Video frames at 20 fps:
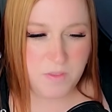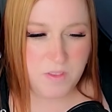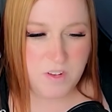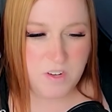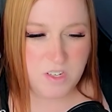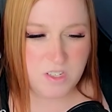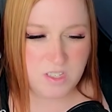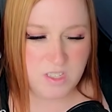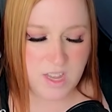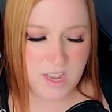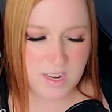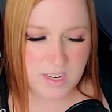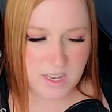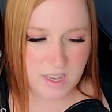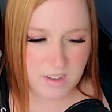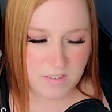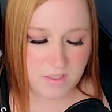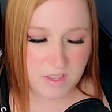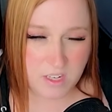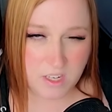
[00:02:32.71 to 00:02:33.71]
just the
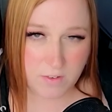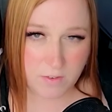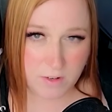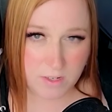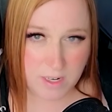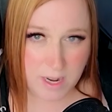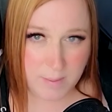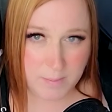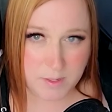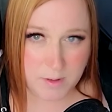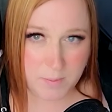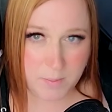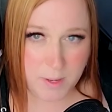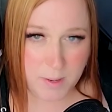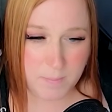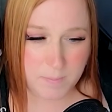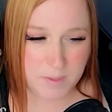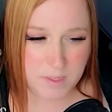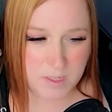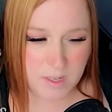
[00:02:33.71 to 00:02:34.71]
idea of the different types of
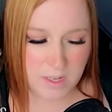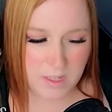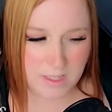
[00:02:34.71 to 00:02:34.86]
pips